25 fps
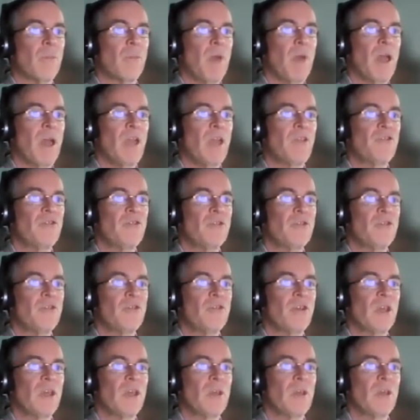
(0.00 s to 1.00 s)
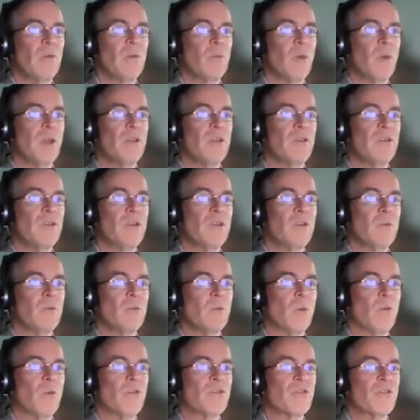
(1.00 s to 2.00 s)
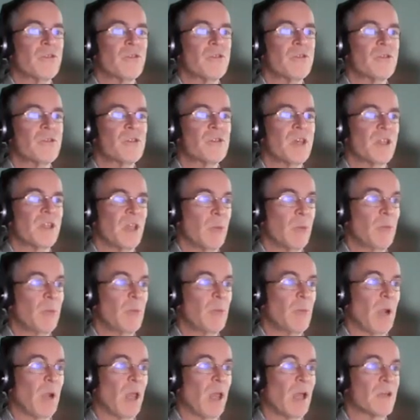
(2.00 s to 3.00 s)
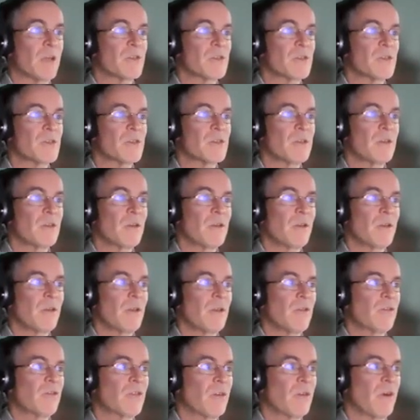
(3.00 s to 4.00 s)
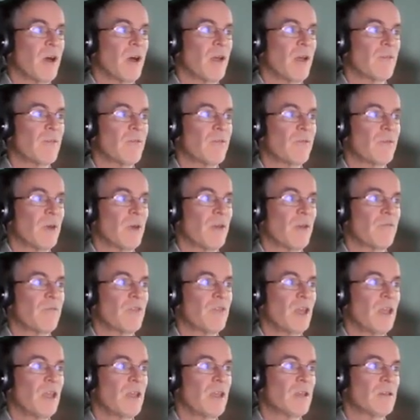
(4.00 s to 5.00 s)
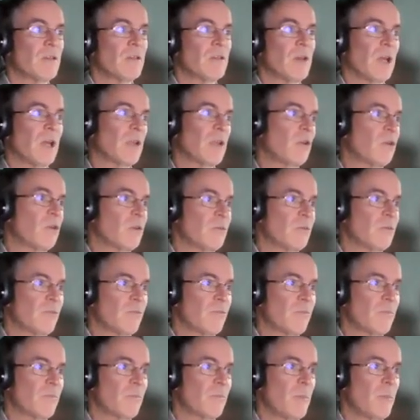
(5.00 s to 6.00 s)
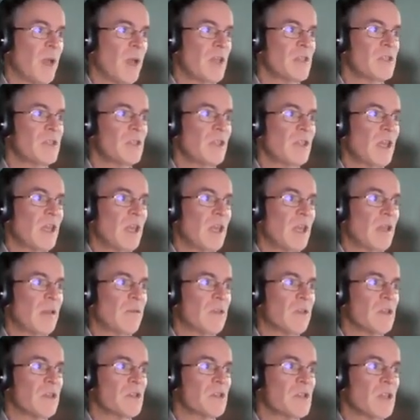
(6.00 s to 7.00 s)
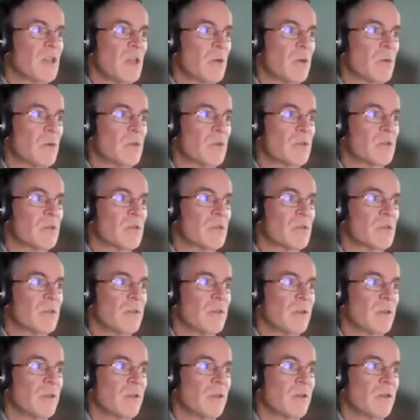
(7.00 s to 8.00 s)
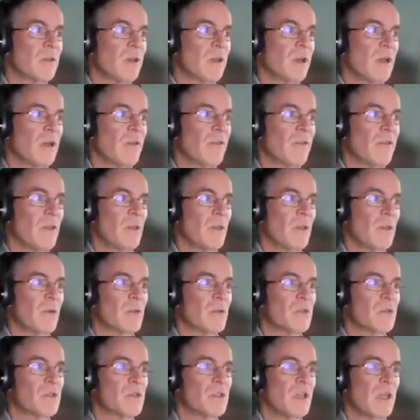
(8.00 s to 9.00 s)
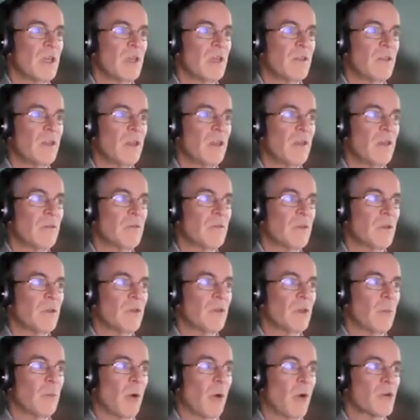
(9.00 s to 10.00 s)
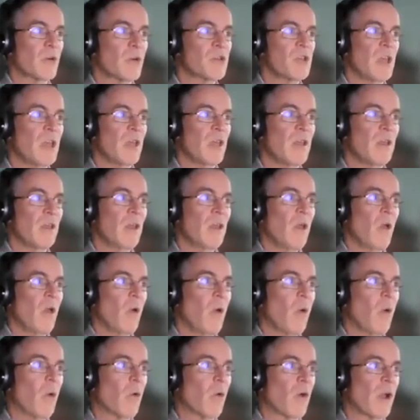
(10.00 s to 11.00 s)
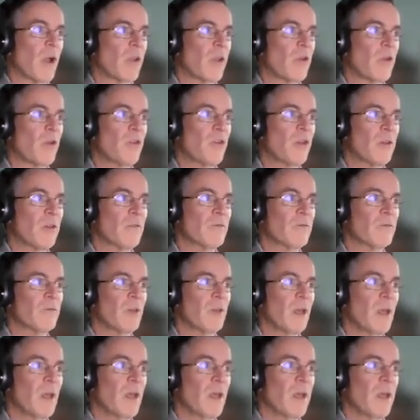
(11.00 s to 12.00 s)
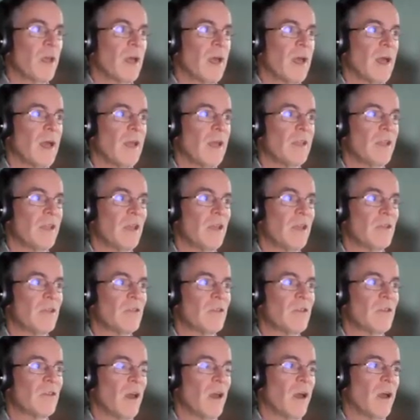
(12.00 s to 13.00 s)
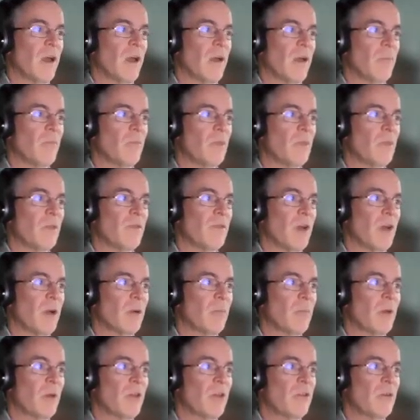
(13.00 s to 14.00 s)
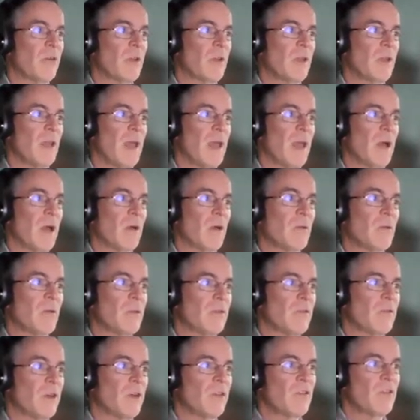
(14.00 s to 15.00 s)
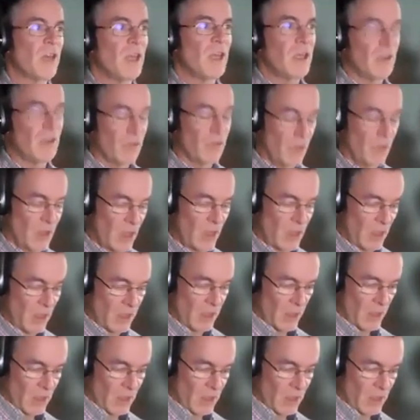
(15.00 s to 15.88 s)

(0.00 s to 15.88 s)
page you see when you want to set up a blast. So I've taken, I could have pasted in this sequence that you can see in the box here, or I could have added, in fact, I might do it now. If I take the